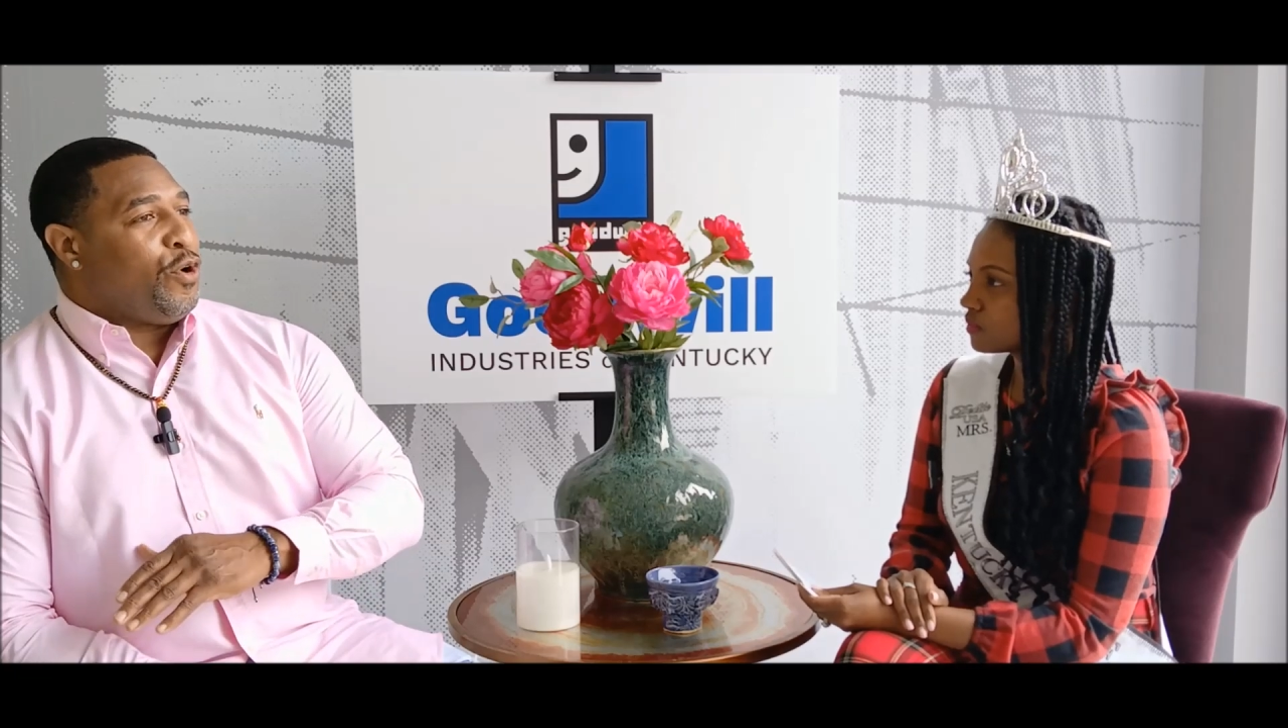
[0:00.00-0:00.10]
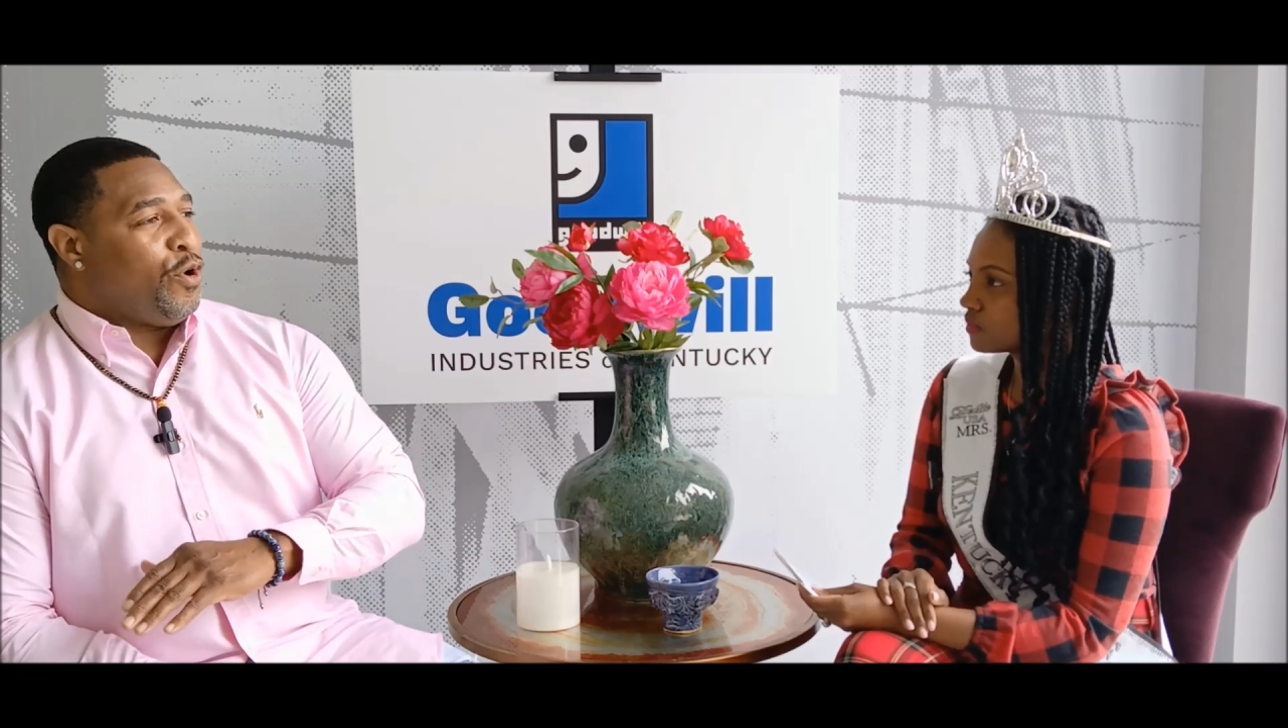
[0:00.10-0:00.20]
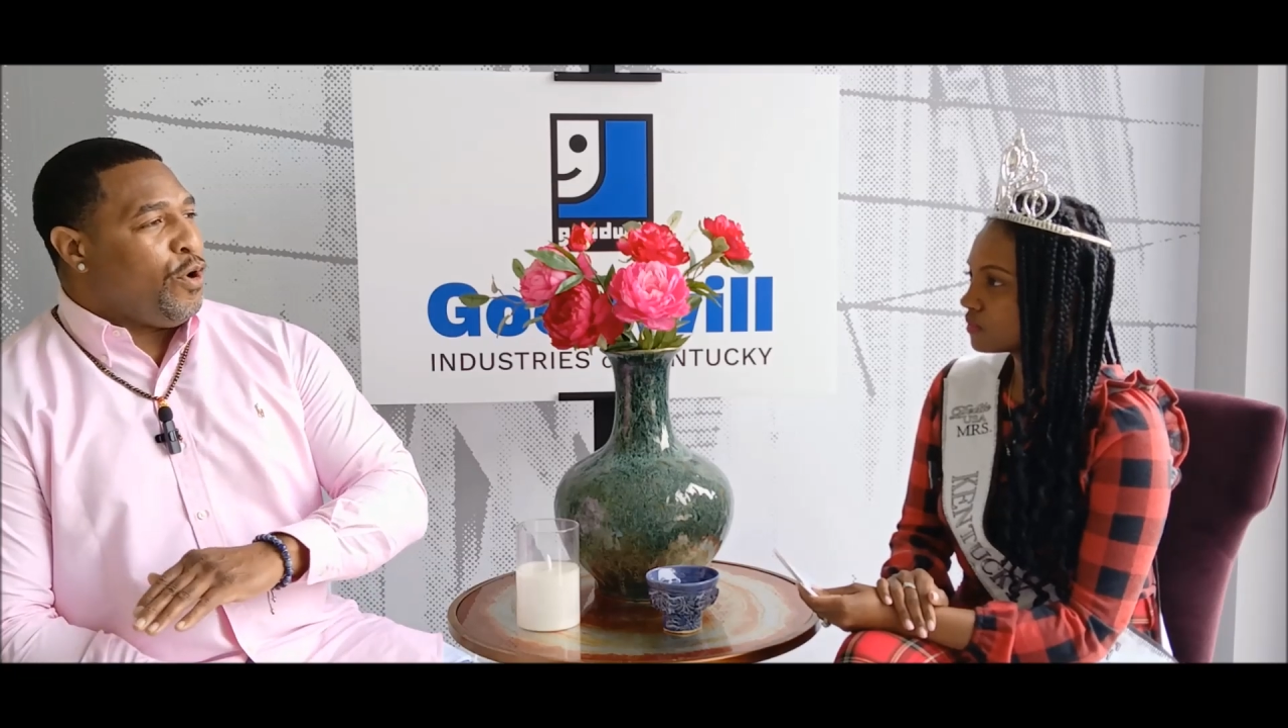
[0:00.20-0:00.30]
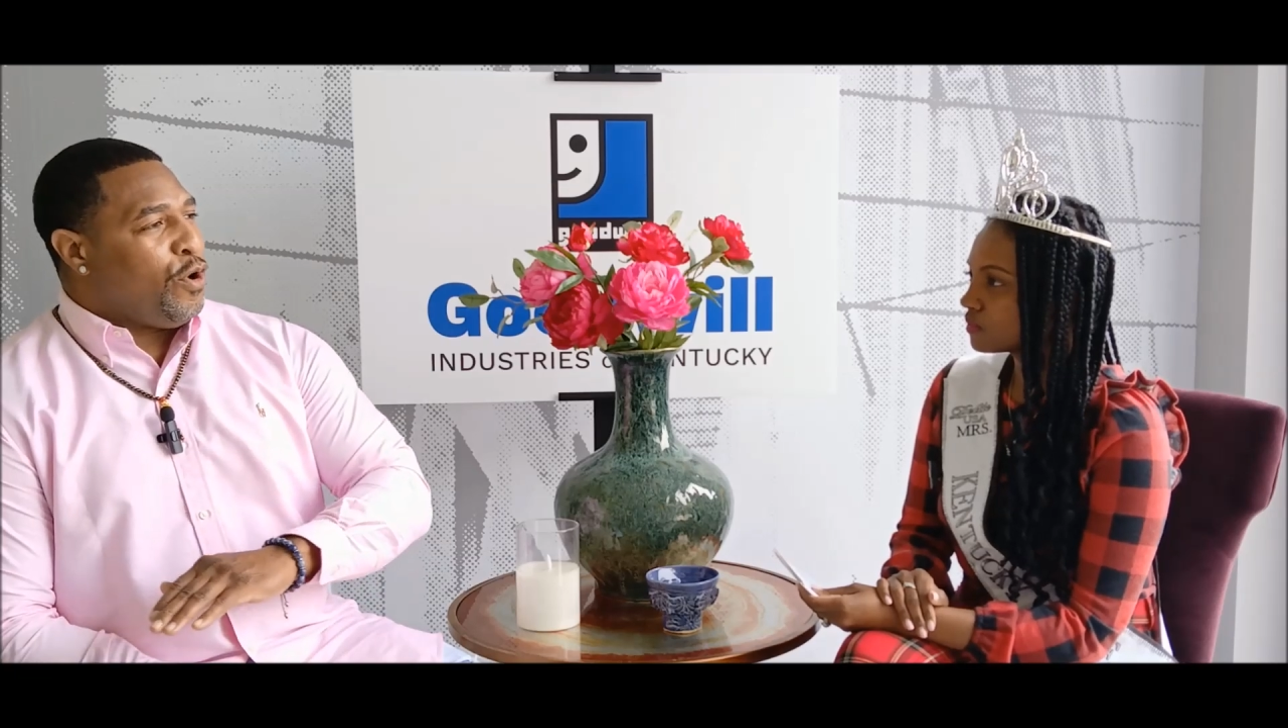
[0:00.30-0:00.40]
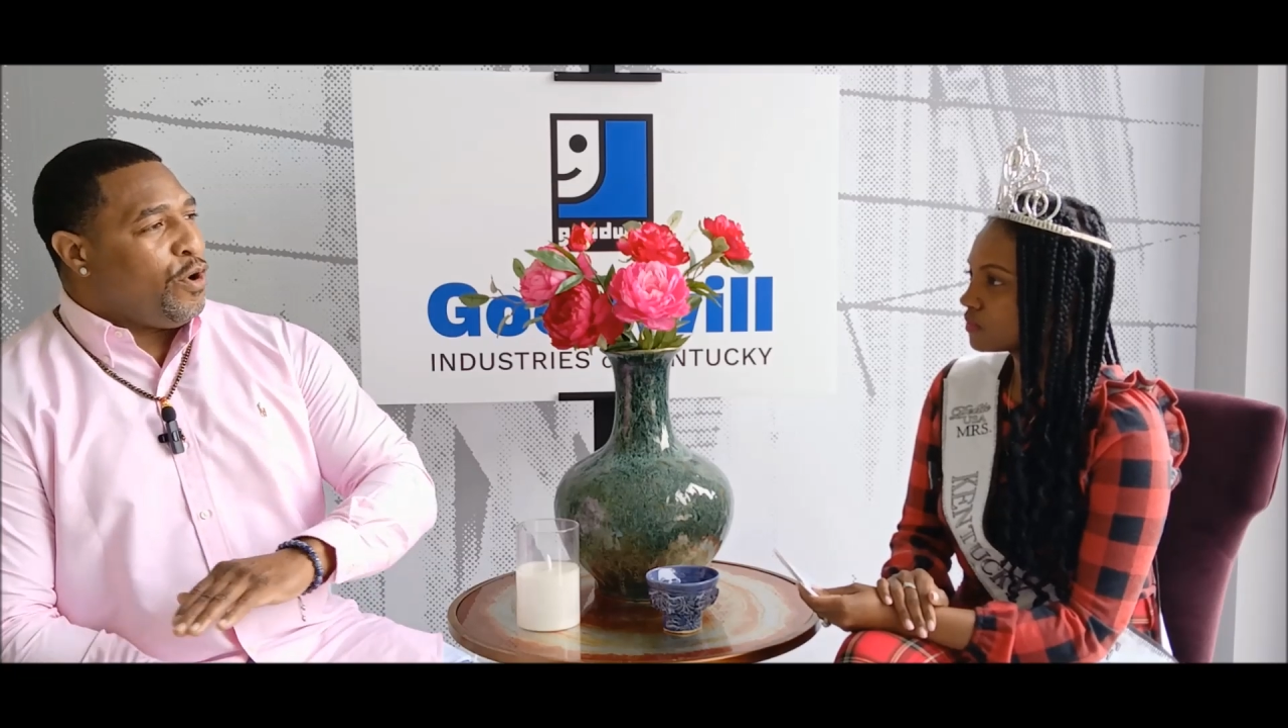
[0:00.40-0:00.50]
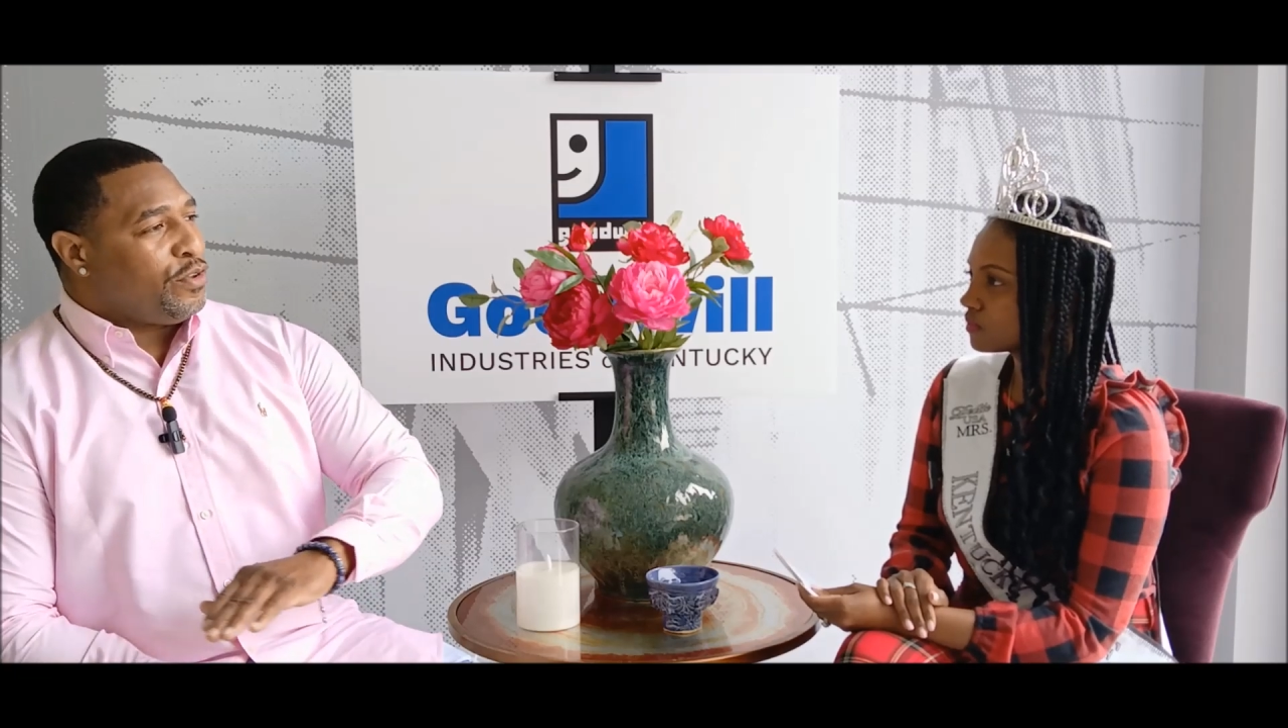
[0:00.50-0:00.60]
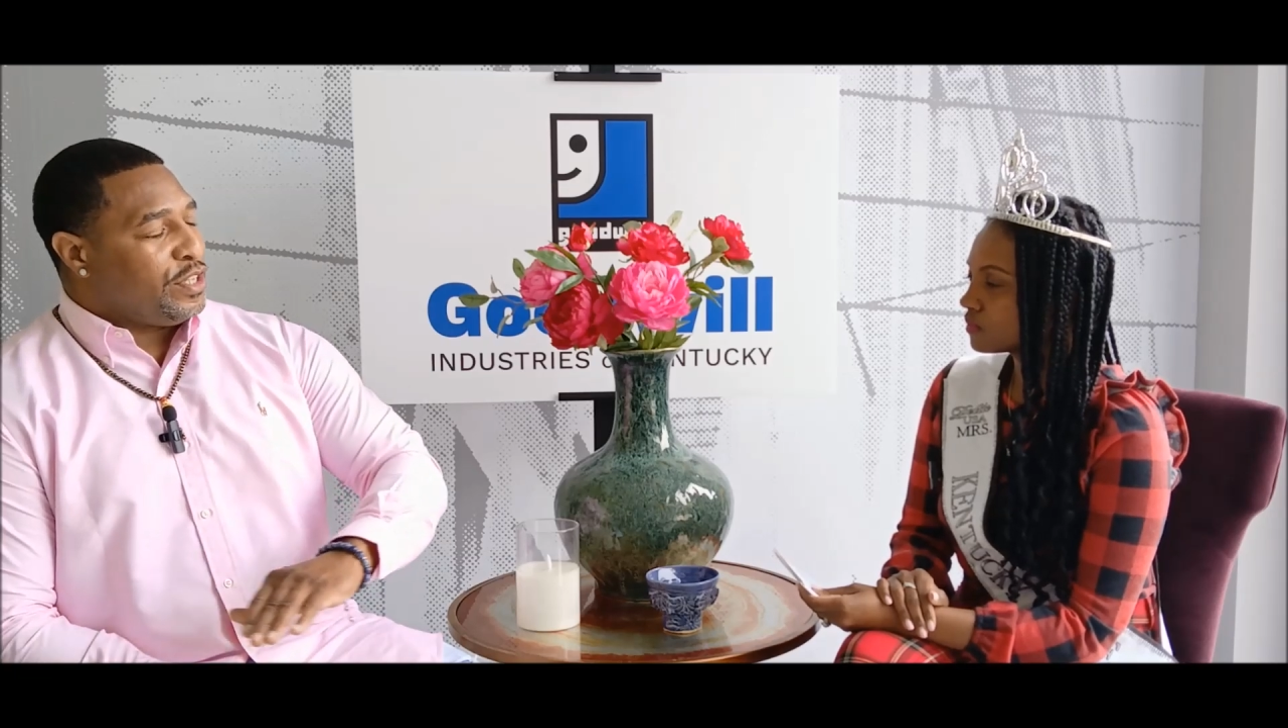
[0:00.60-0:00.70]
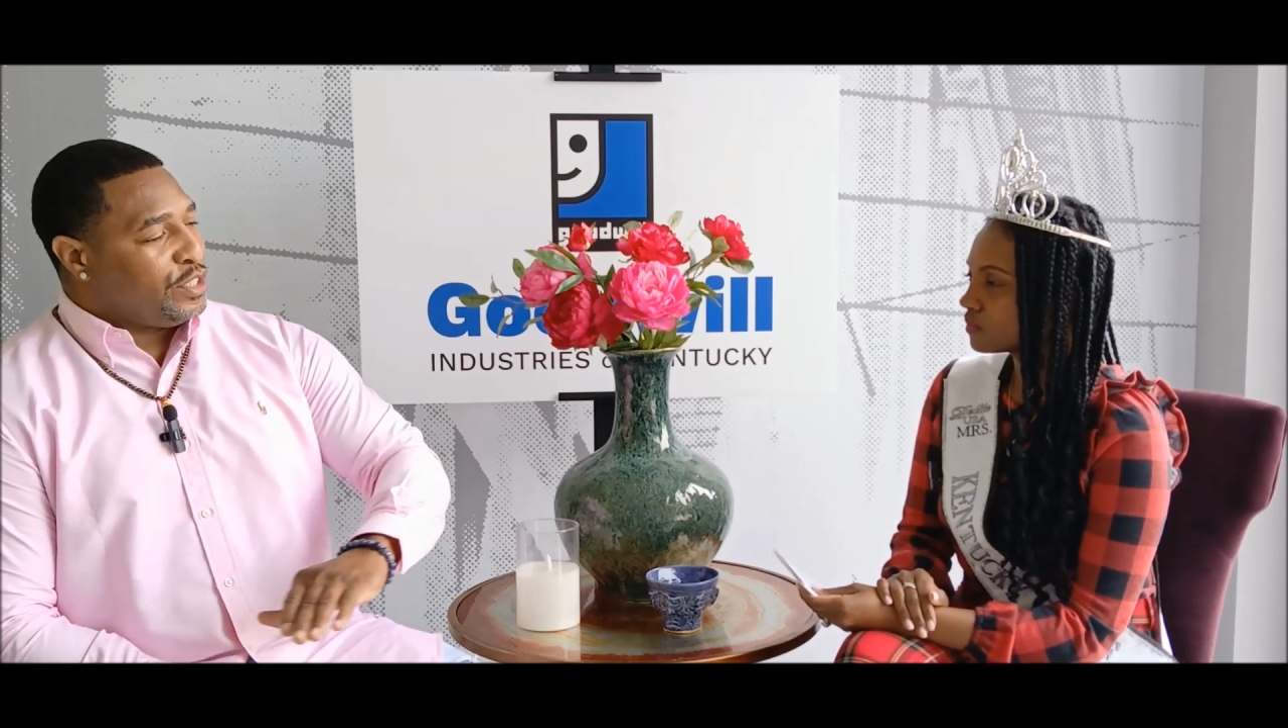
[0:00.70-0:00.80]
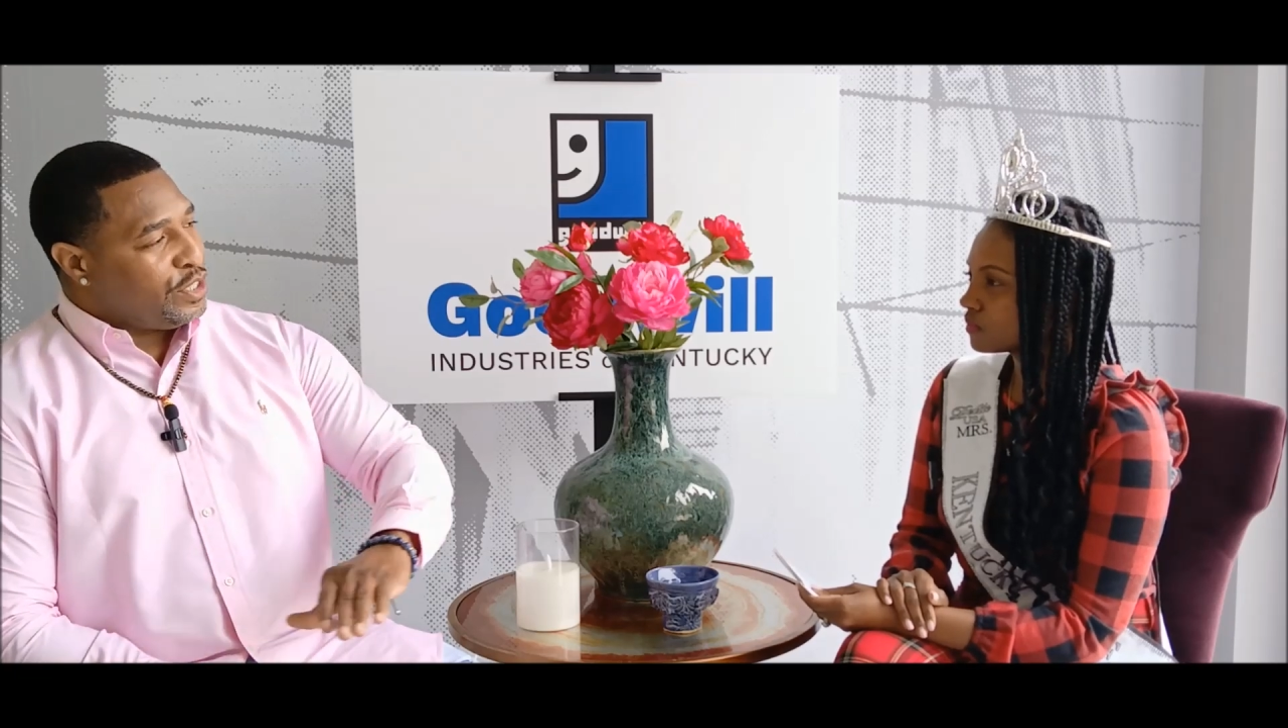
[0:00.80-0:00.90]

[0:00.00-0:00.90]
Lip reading: all the